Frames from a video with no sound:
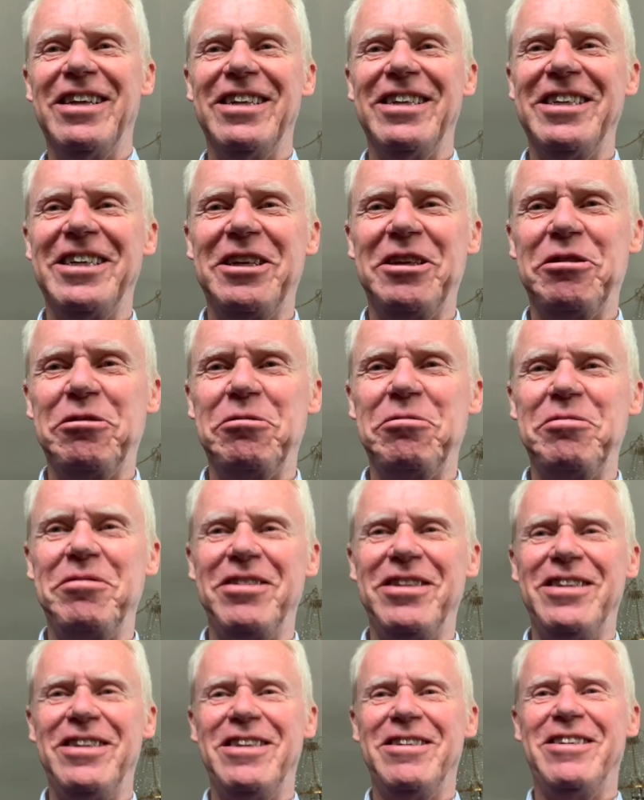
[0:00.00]

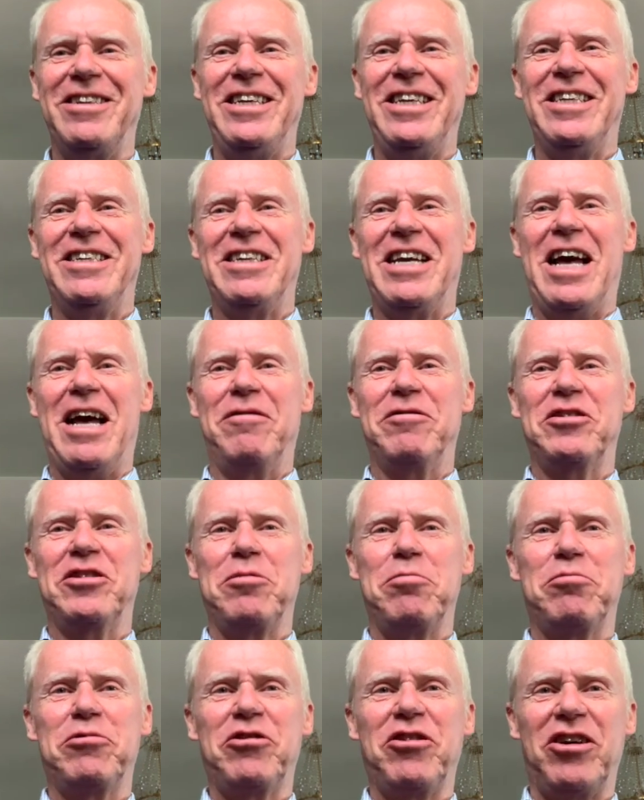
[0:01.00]
You need to have
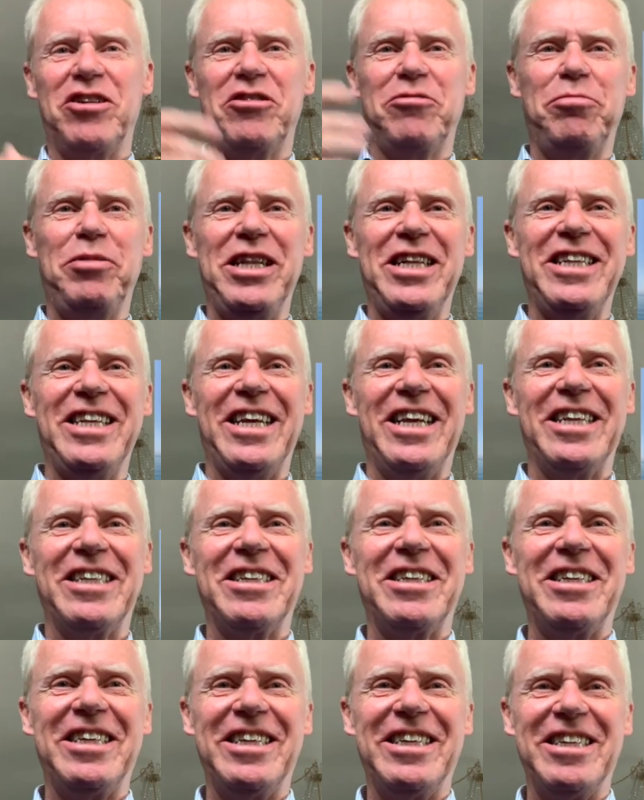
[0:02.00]
some trust
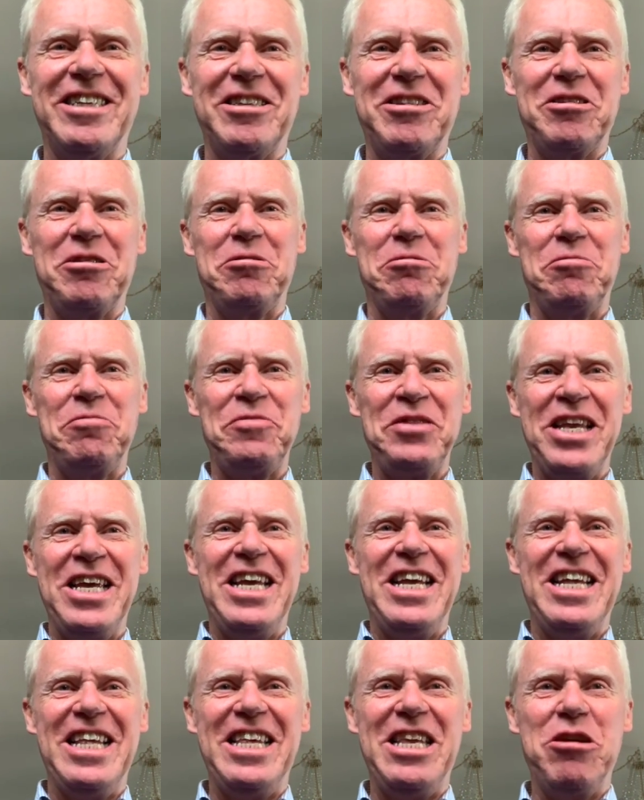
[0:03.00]
building. So
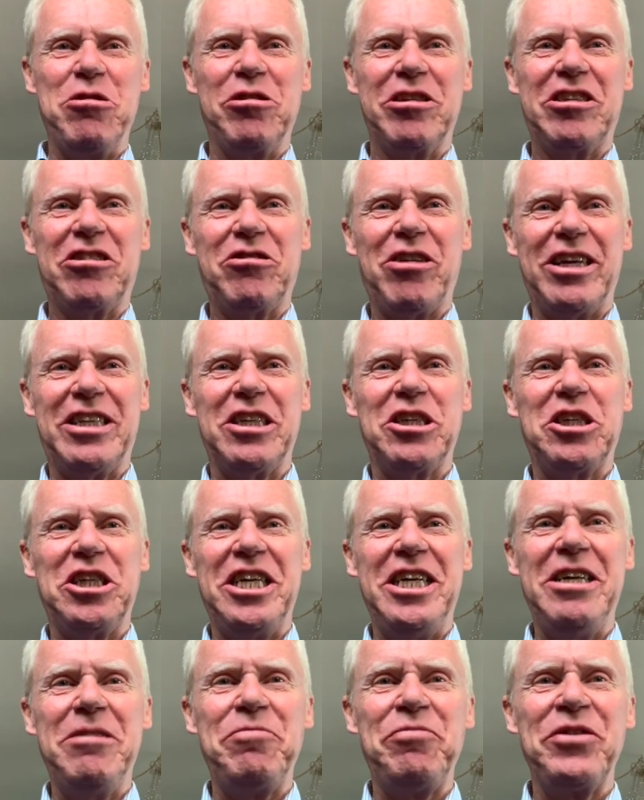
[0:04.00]
your
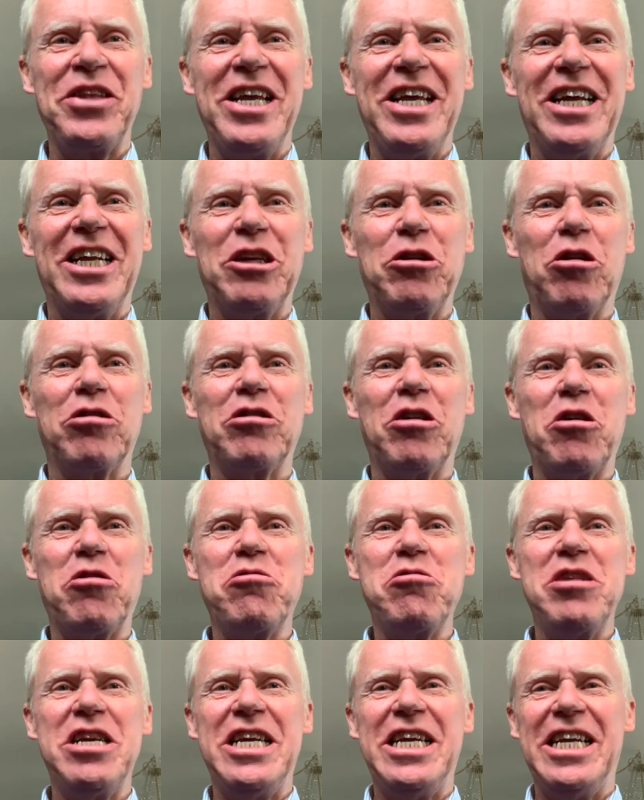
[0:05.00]
strategy not
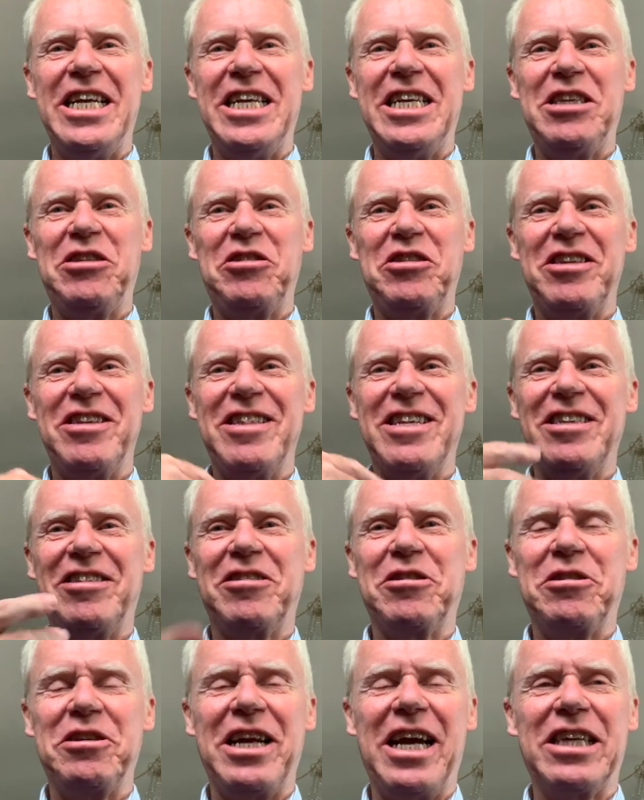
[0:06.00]
only is this
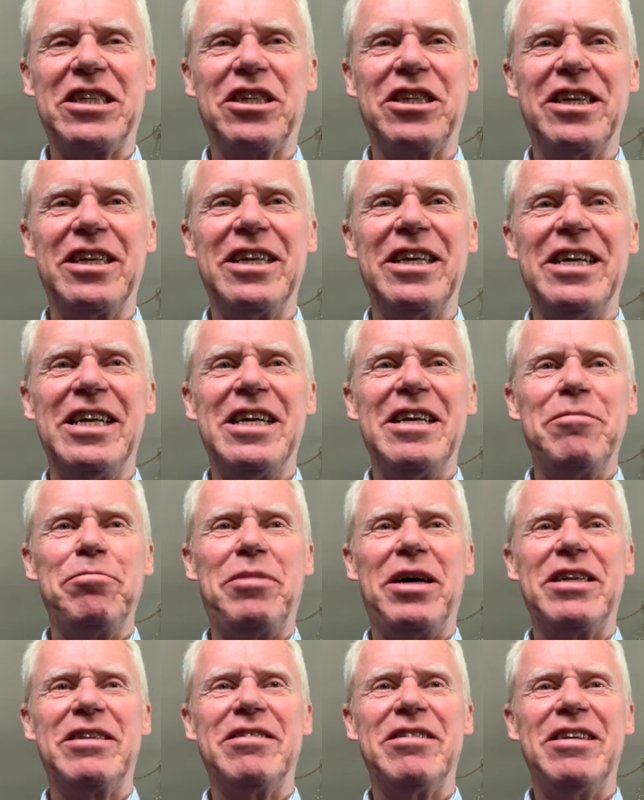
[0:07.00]
connection,
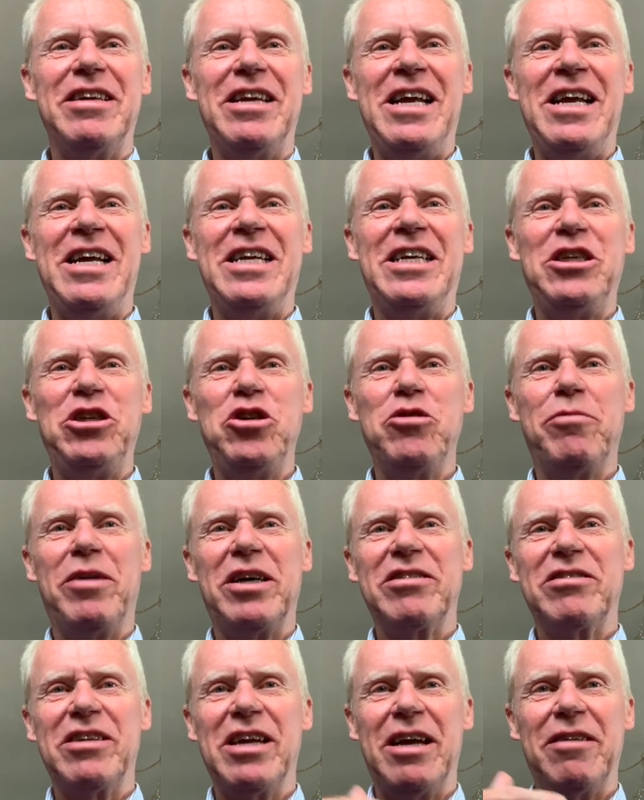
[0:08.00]
but you
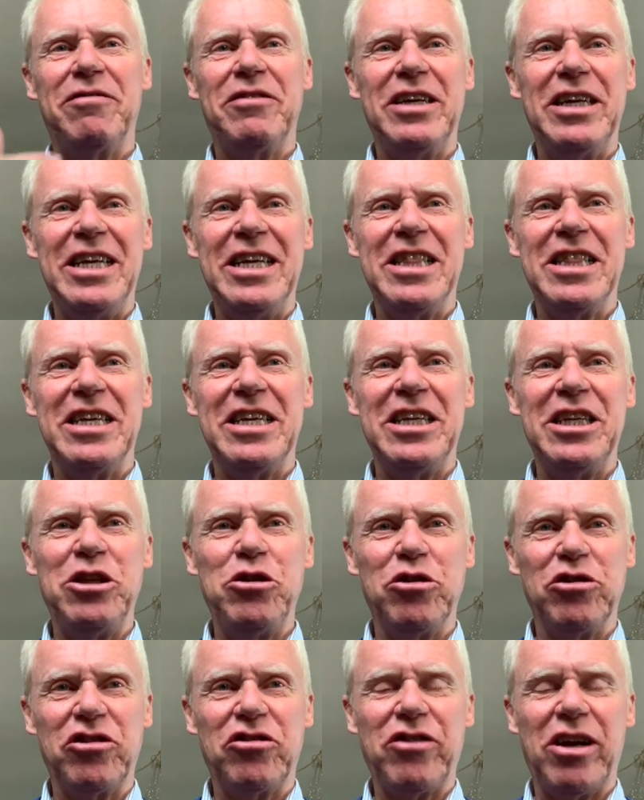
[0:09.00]
must have in
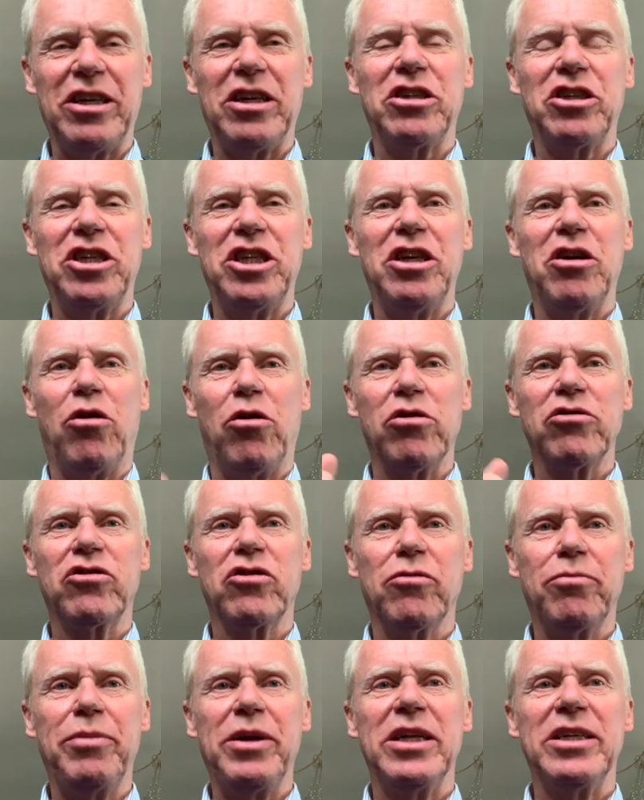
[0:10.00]
your strategy
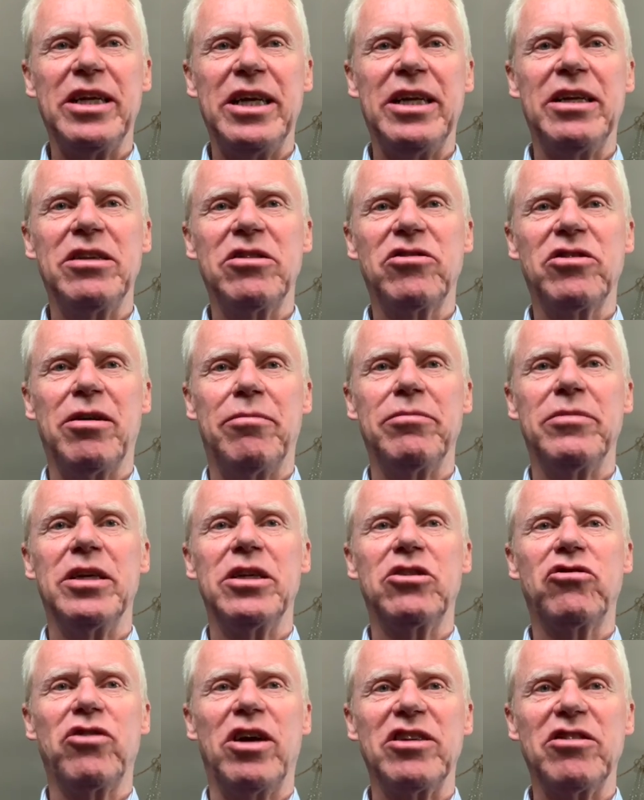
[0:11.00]
also built in some
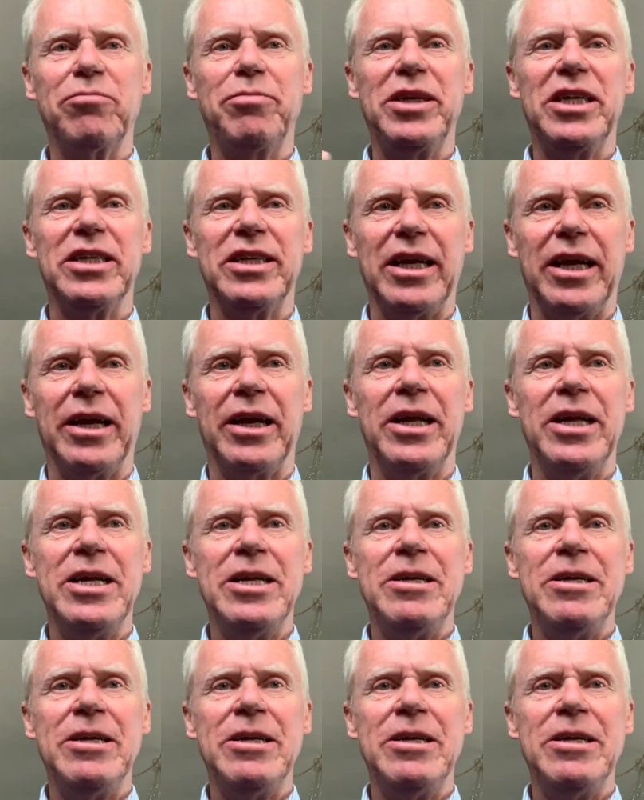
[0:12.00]
trust building.